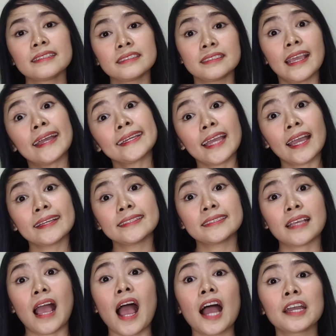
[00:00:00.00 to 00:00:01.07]
Yeah
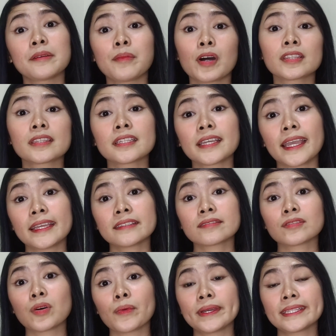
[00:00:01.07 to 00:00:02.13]
guys, I bought the
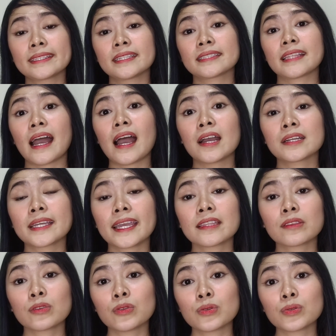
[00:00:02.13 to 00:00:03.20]
case knowing that I
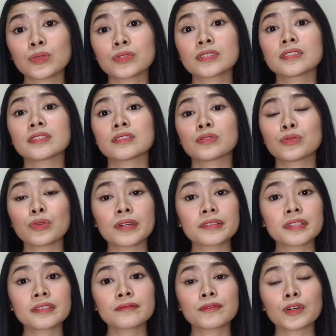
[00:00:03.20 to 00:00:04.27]
can't use the
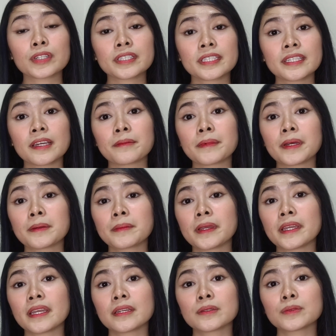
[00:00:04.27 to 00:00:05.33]
240mm
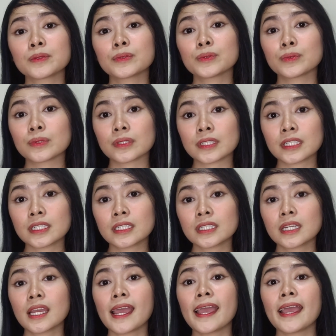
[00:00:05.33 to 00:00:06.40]
AIO cooler,
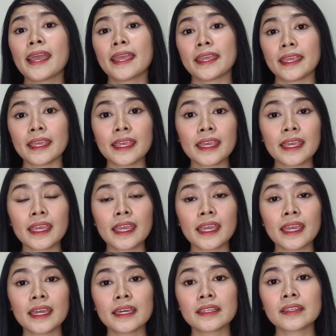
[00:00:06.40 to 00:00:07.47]

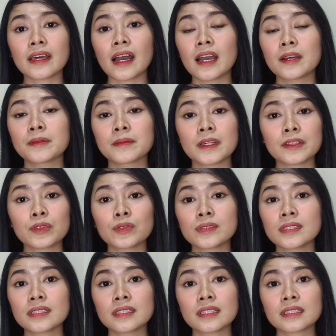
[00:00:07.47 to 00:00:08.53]
and I'm not
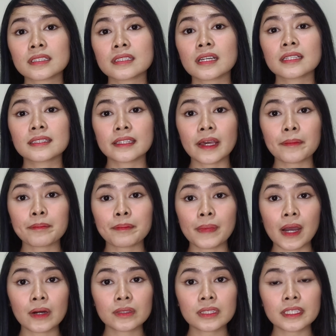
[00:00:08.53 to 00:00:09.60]
using the top
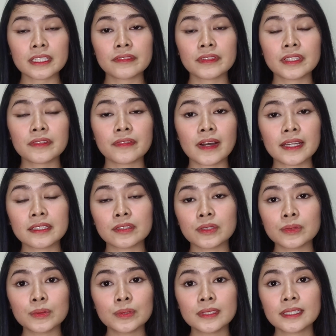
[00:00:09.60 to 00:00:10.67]
mount even if I
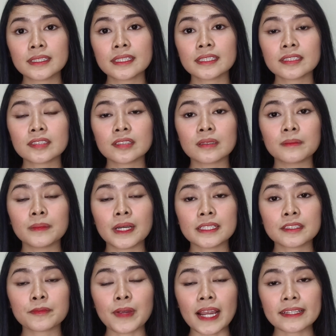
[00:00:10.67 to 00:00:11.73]
knew that it's the
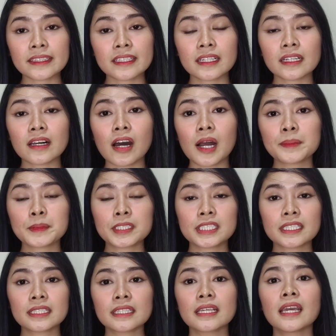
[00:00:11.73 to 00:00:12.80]
best practical
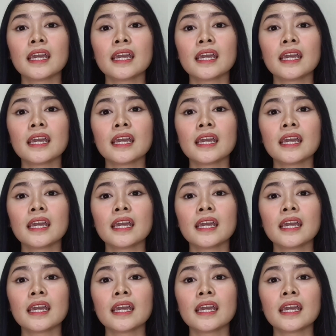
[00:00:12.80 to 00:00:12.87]
option.